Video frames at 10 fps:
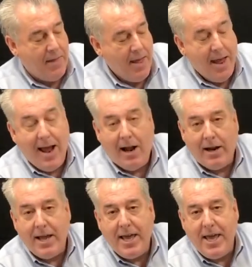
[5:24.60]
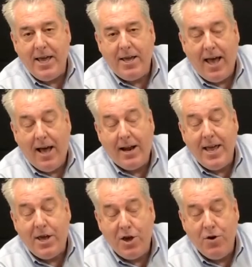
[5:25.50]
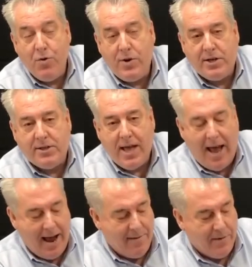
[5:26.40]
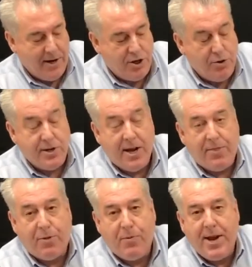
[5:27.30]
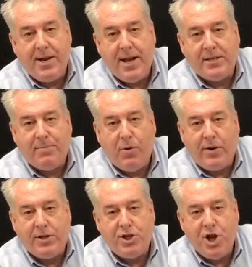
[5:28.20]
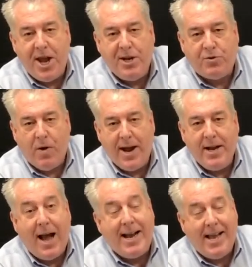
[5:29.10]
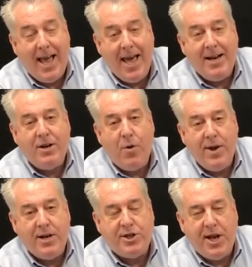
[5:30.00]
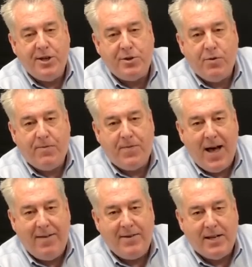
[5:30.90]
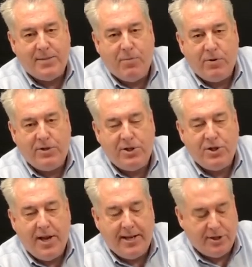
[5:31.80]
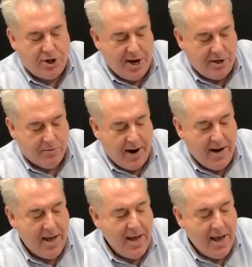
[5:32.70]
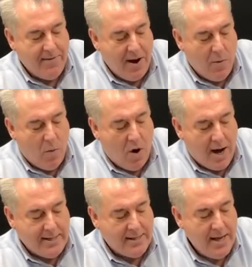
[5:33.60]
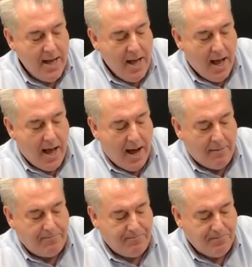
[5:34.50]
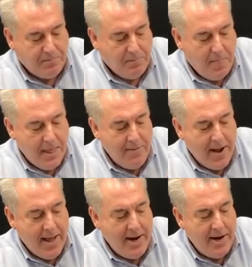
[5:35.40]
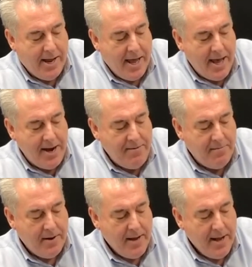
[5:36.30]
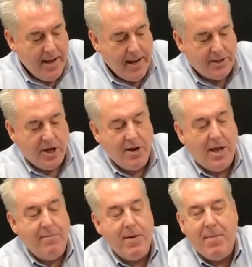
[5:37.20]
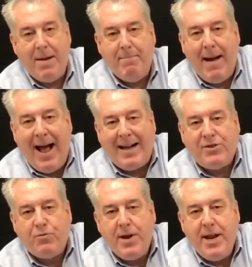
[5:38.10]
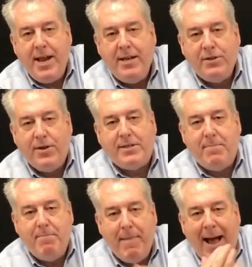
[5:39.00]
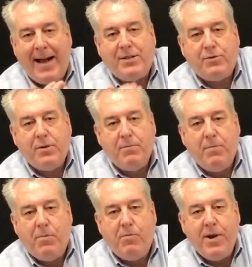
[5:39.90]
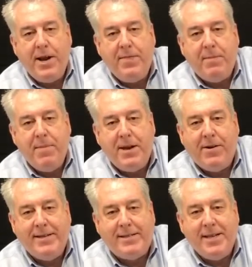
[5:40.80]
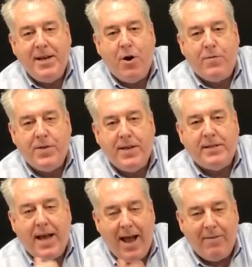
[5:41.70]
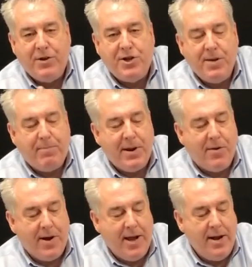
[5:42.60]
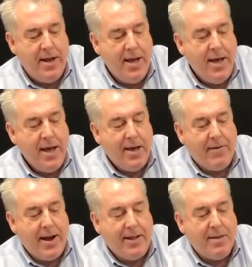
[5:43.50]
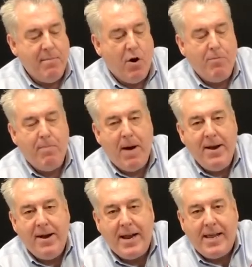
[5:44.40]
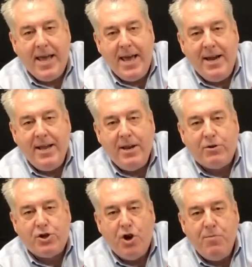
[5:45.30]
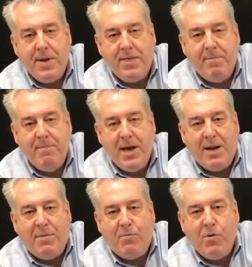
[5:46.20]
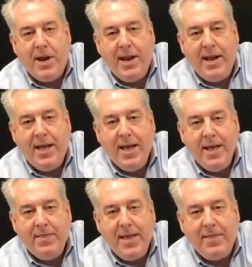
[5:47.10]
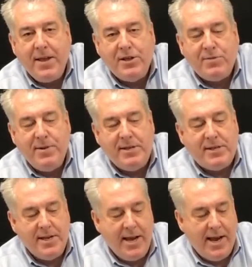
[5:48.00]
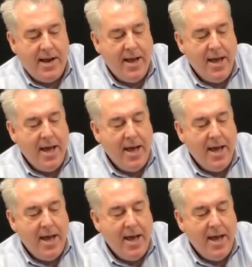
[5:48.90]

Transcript: LEQ, which is the average, using a 3 decibel exchange rate. I can go in and change it to a 5 decibel exchange rate if I want. If I hit it again, it's going to give me my max reading. So it's the maximum reading the meter has seen over this averaging period. If I hit the mode button again, it'll show me the minimum reading that the instrument is seeing.